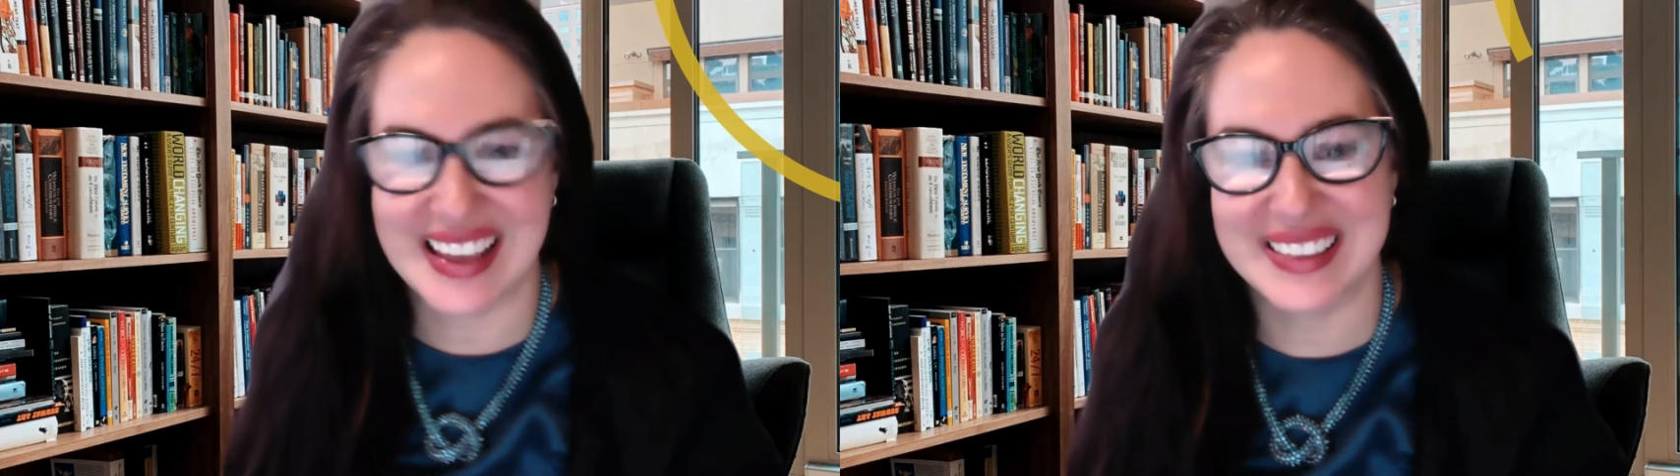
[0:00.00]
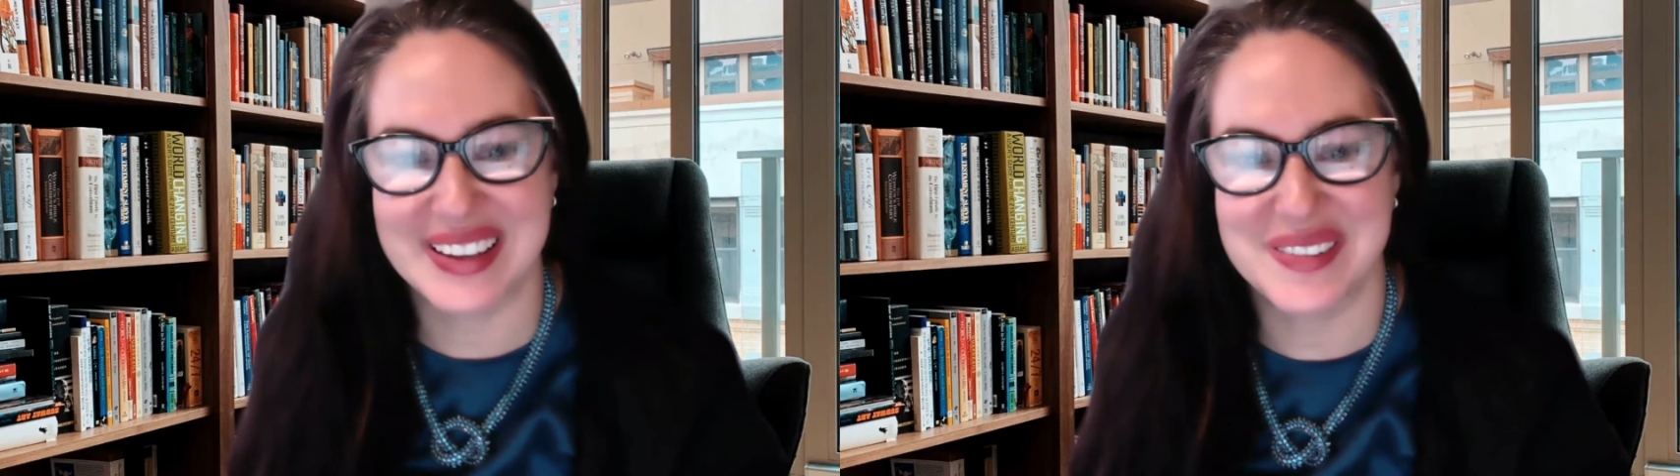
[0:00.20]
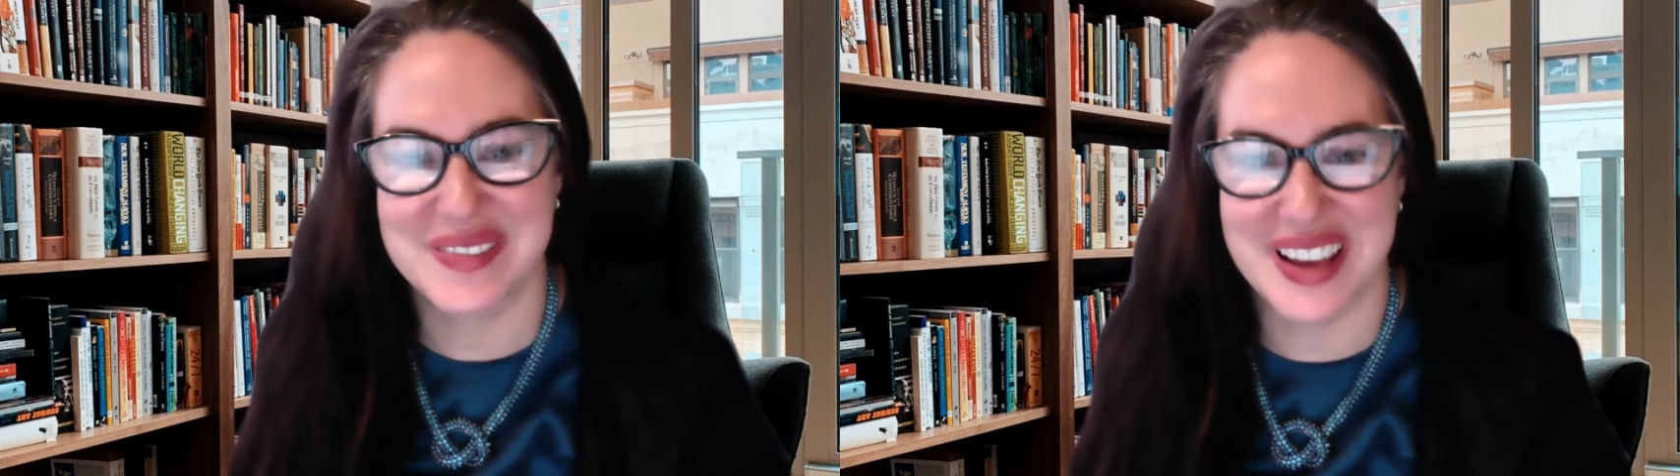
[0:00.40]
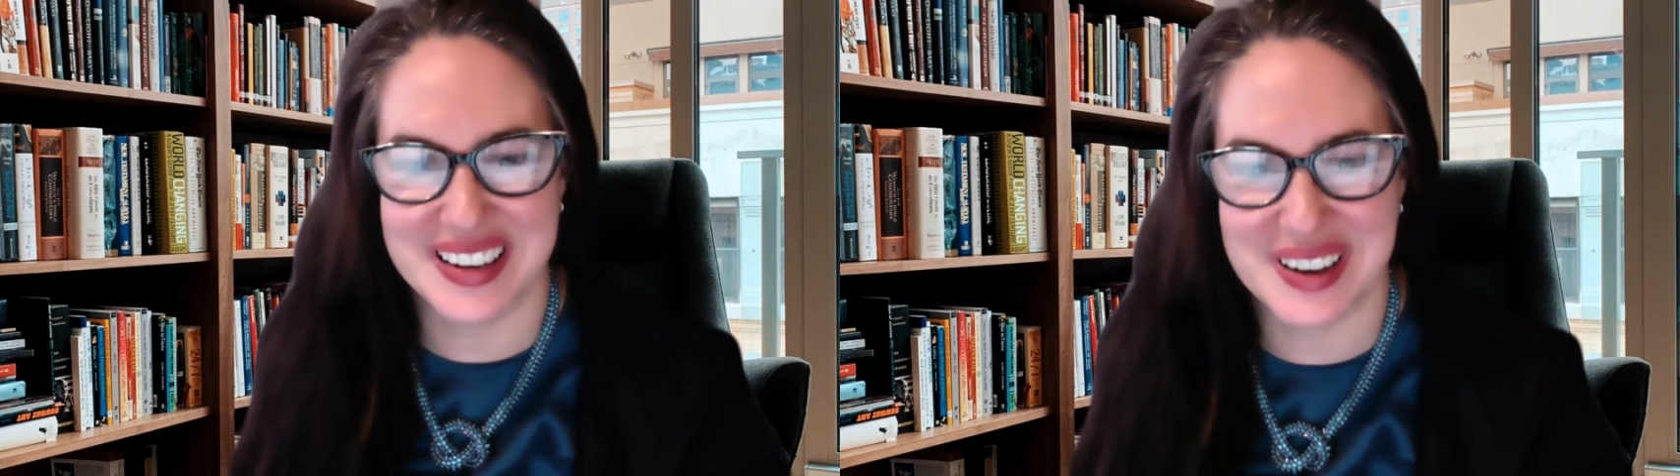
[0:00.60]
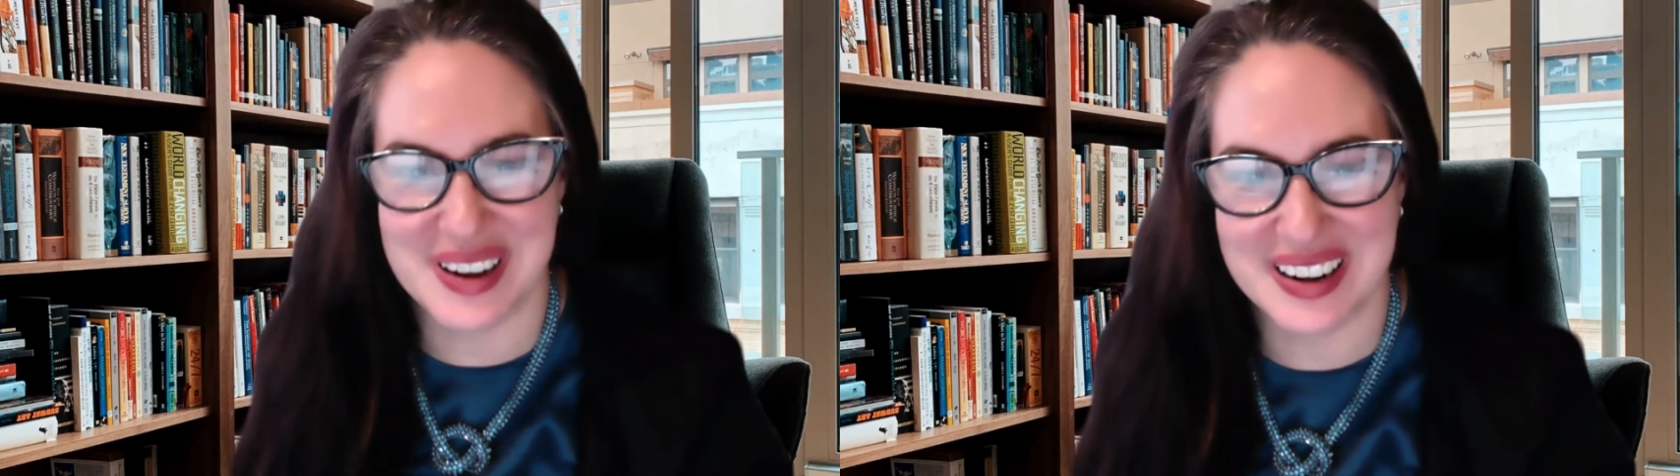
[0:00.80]
Hello,
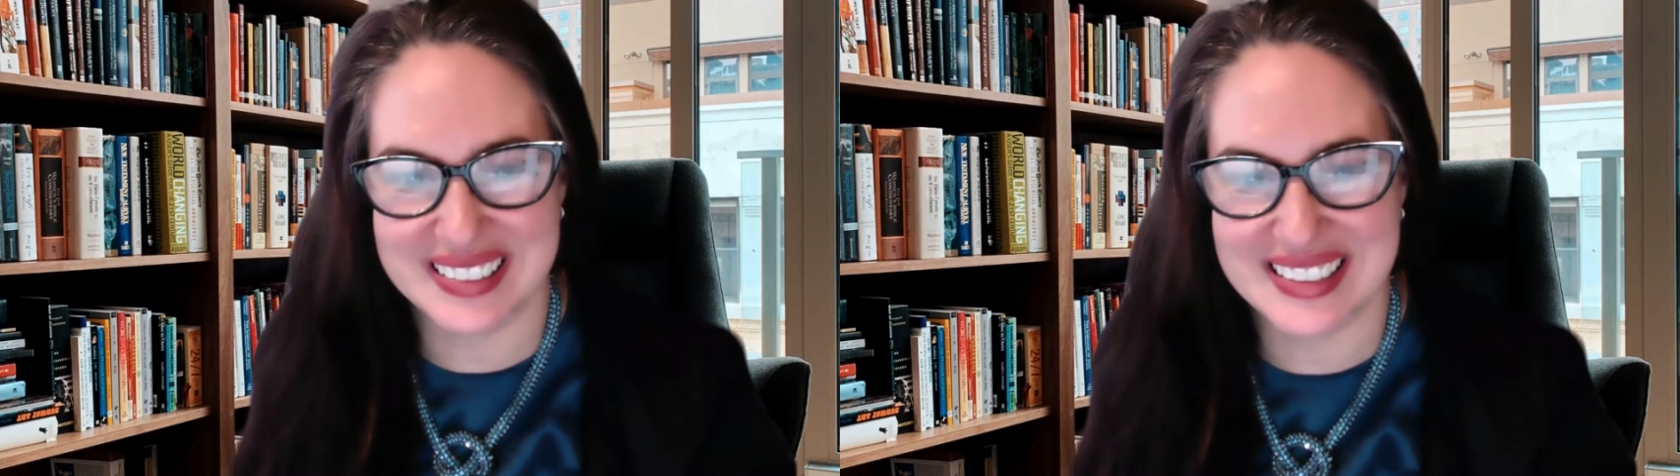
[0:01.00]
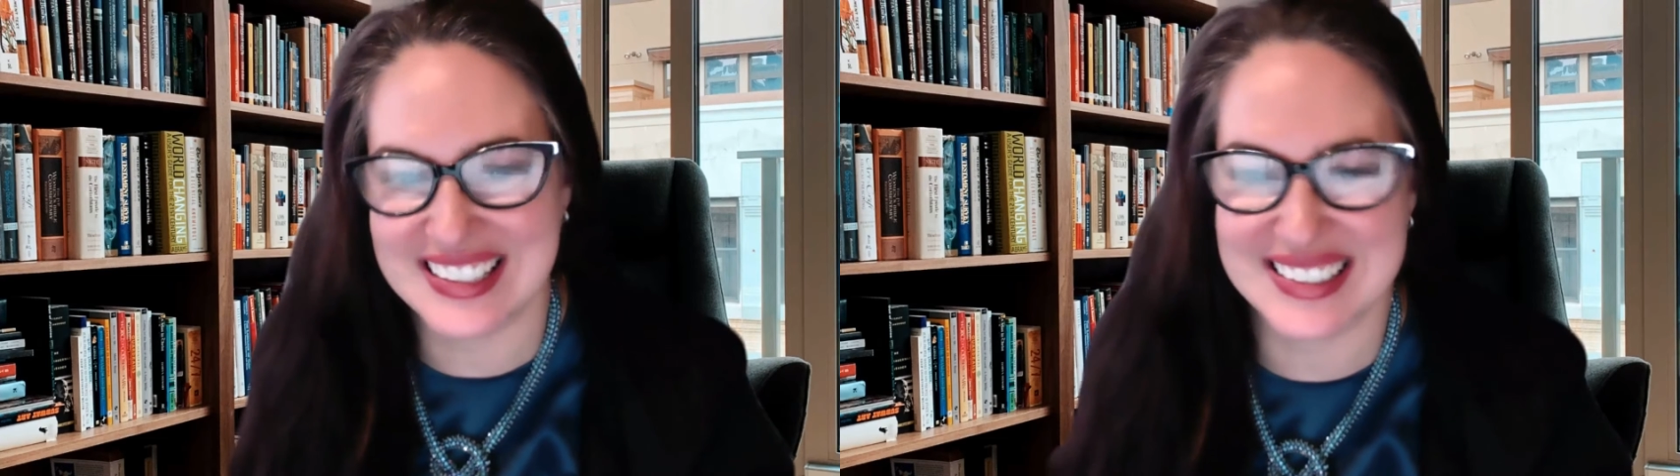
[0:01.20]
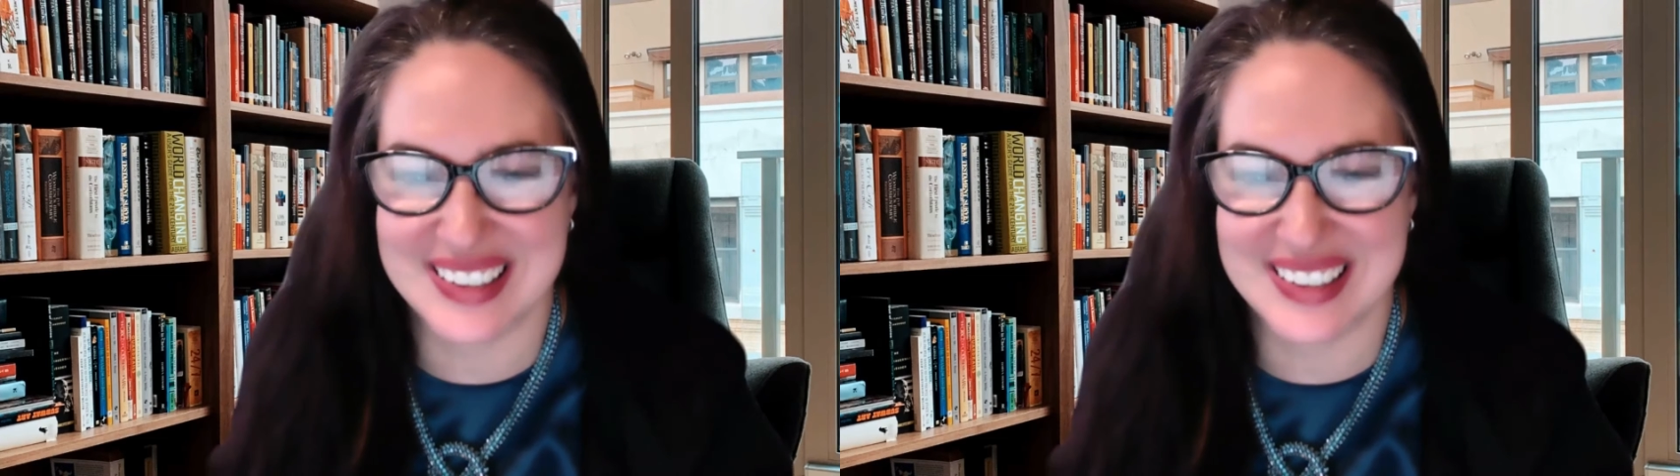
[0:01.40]
Vanguard. This